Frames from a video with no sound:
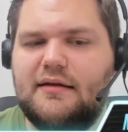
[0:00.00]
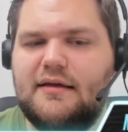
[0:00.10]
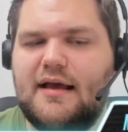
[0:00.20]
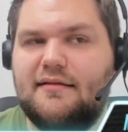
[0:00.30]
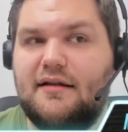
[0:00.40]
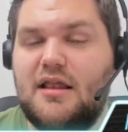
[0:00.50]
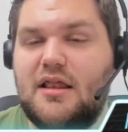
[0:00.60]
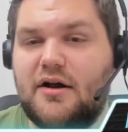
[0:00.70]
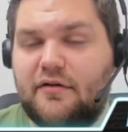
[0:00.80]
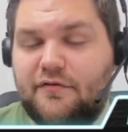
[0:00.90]
he has a
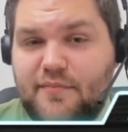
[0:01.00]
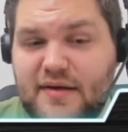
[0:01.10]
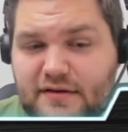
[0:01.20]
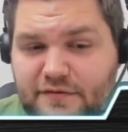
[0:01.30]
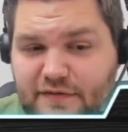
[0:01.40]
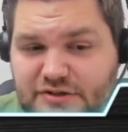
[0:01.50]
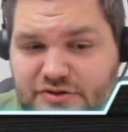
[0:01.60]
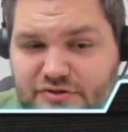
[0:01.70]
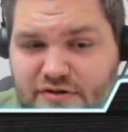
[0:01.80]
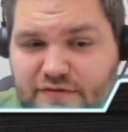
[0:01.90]
lot of missed
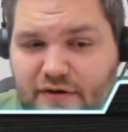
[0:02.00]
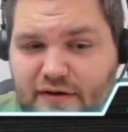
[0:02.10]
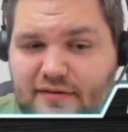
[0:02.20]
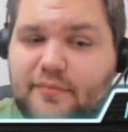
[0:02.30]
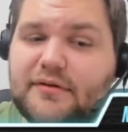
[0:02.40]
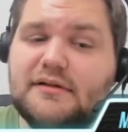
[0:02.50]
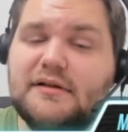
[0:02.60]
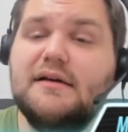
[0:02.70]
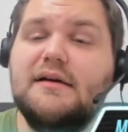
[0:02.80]
flush draws, for example,